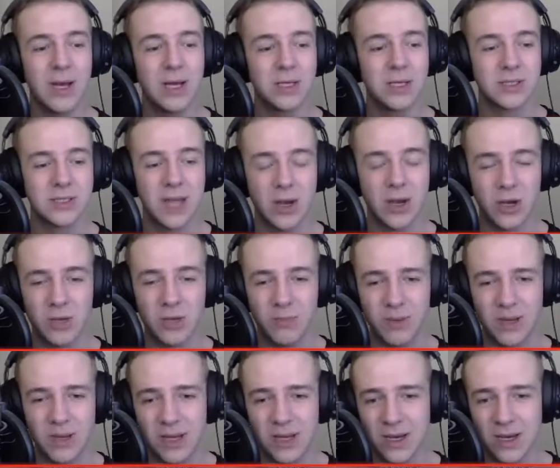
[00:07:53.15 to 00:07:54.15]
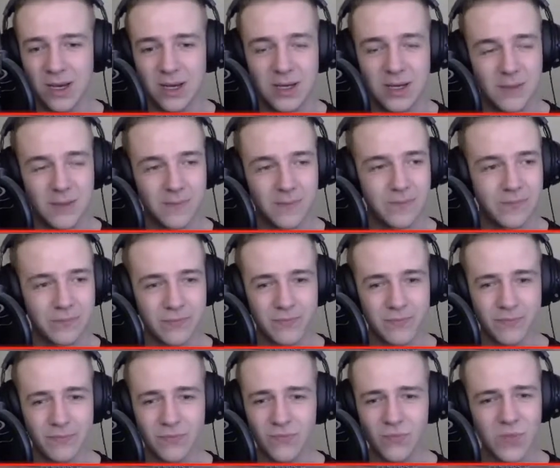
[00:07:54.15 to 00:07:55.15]
So that could be
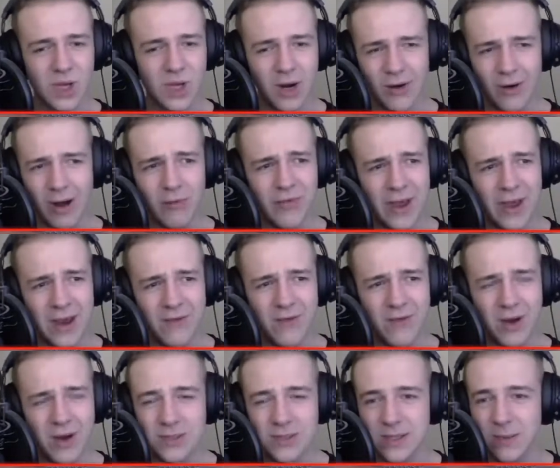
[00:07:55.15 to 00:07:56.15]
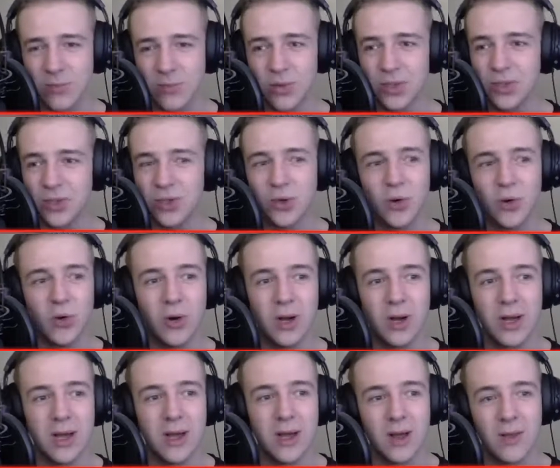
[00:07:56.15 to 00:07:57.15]
around 8,000, I'm pretty sure.
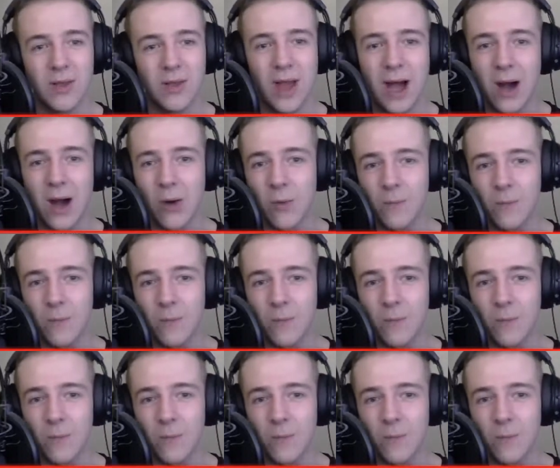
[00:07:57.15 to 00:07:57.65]
Now,